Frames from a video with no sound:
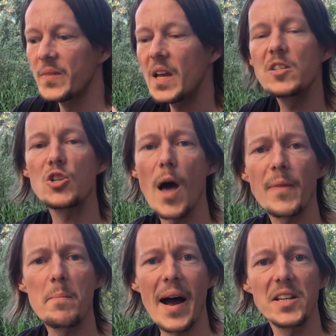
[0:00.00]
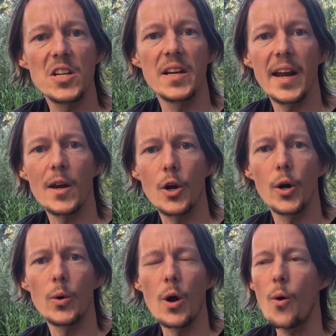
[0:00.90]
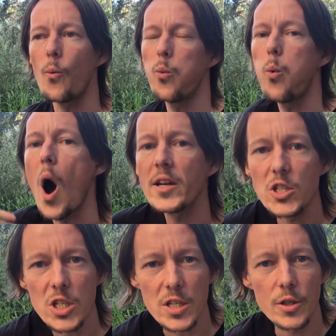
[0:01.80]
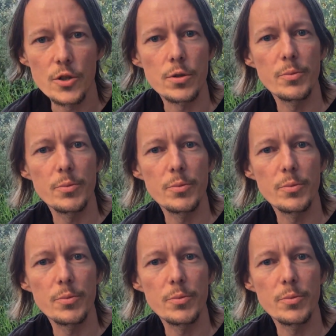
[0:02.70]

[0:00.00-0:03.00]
it's not that my genetic code wants to